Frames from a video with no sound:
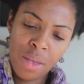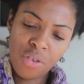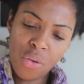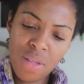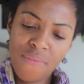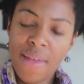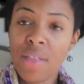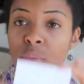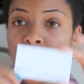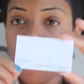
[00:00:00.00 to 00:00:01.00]
Jones and
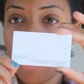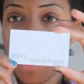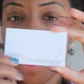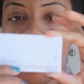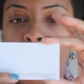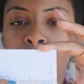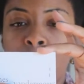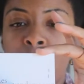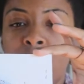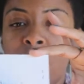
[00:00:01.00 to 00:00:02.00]
Vandermeer
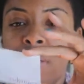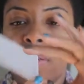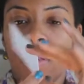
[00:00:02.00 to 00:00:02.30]
made this